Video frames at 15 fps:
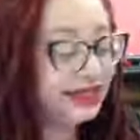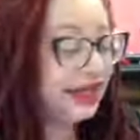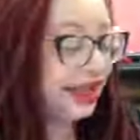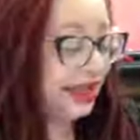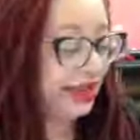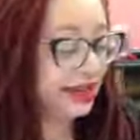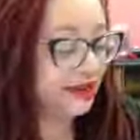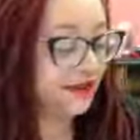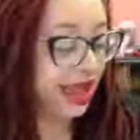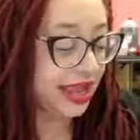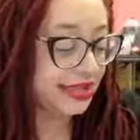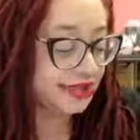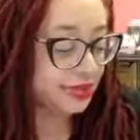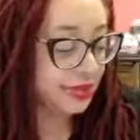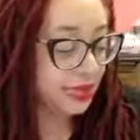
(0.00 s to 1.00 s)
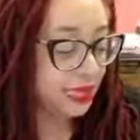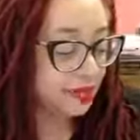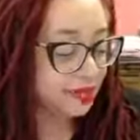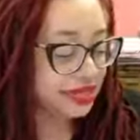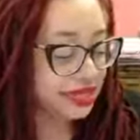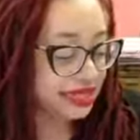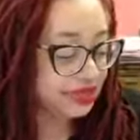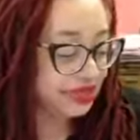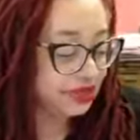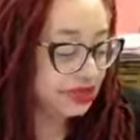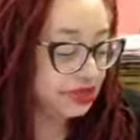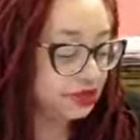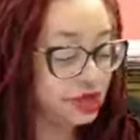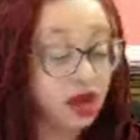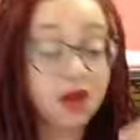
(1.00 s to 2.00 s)
Anyways, but that just,
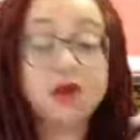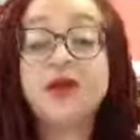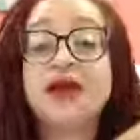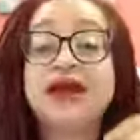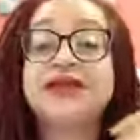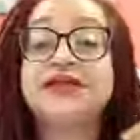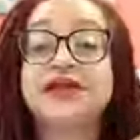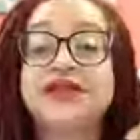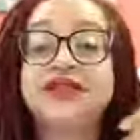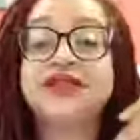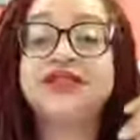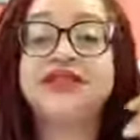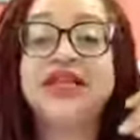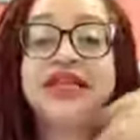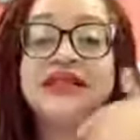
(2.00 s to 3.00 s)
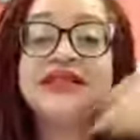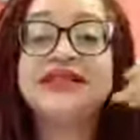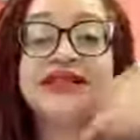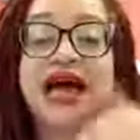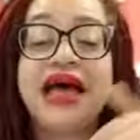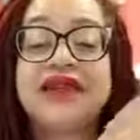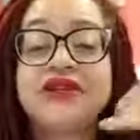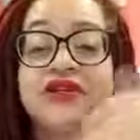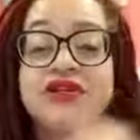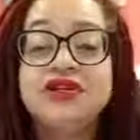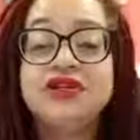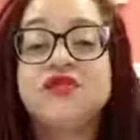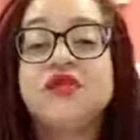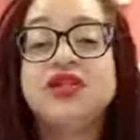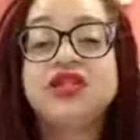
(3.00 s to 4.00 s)
you know, because she decided to
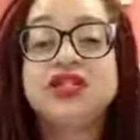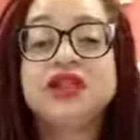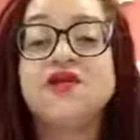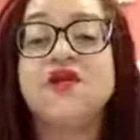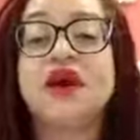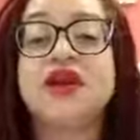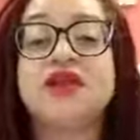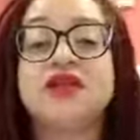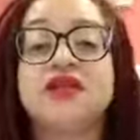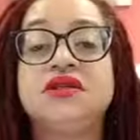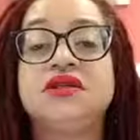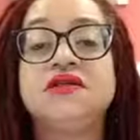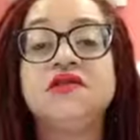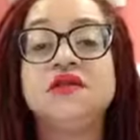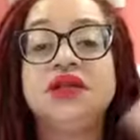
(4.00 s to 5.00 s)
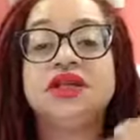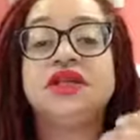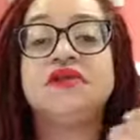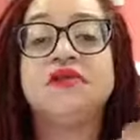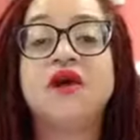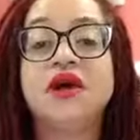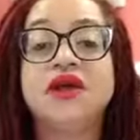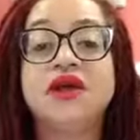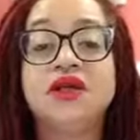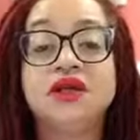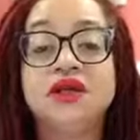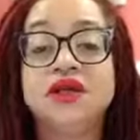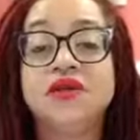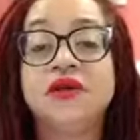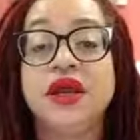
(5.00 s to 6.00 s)
do what she wanted to do when she wanted to
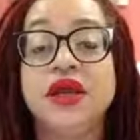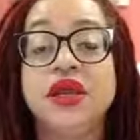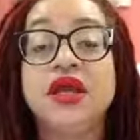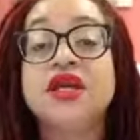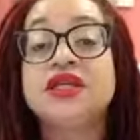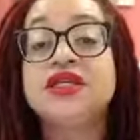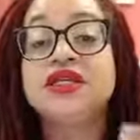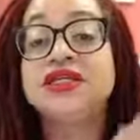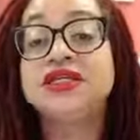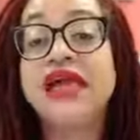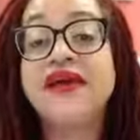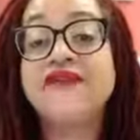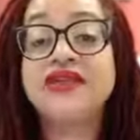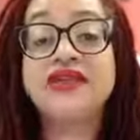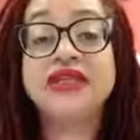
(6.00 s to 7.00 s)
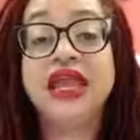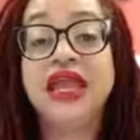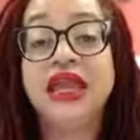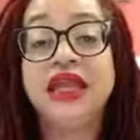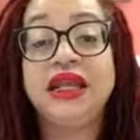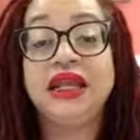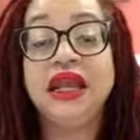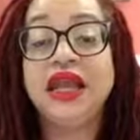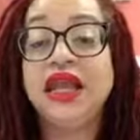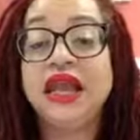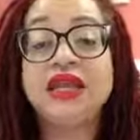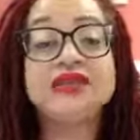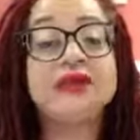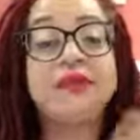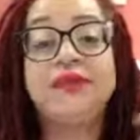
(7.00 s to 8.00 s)
do it. She's 17.
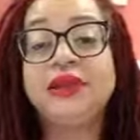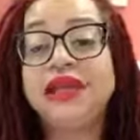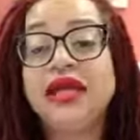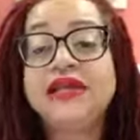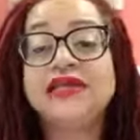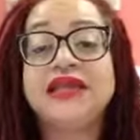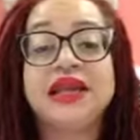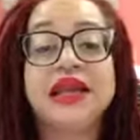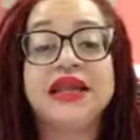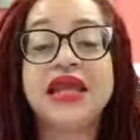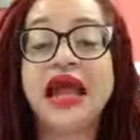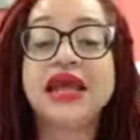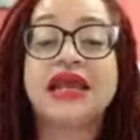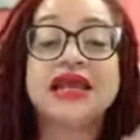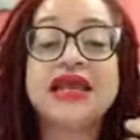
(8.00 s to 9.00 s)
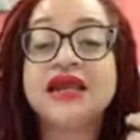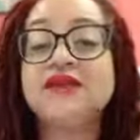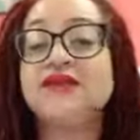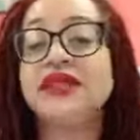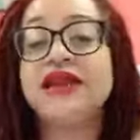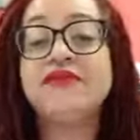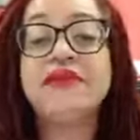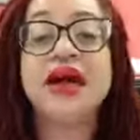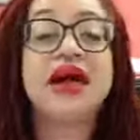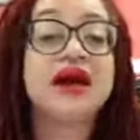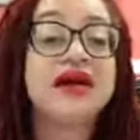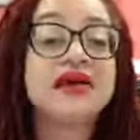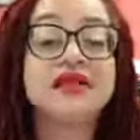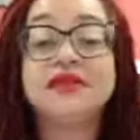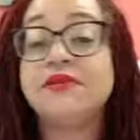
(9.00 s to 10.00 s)
It's a blessing that I can now leave my
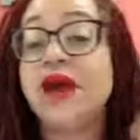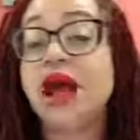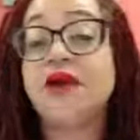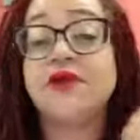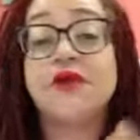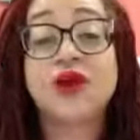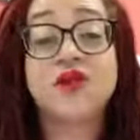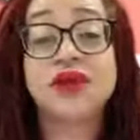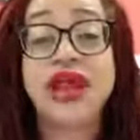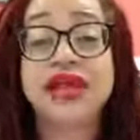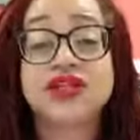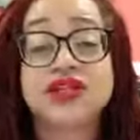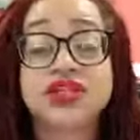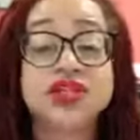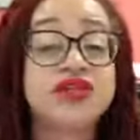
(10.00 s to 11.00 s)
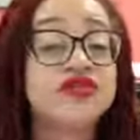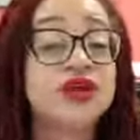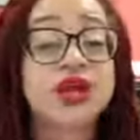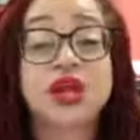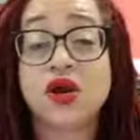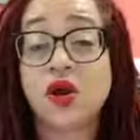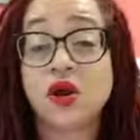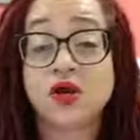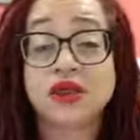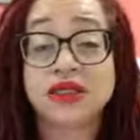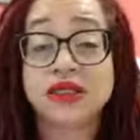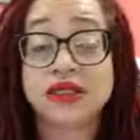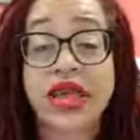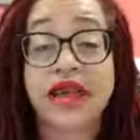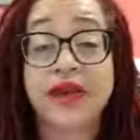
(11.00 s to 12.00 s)
house and my grown ass children can hold
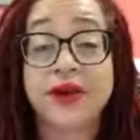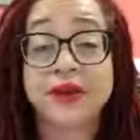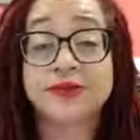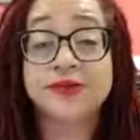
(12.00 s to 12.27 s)
it down.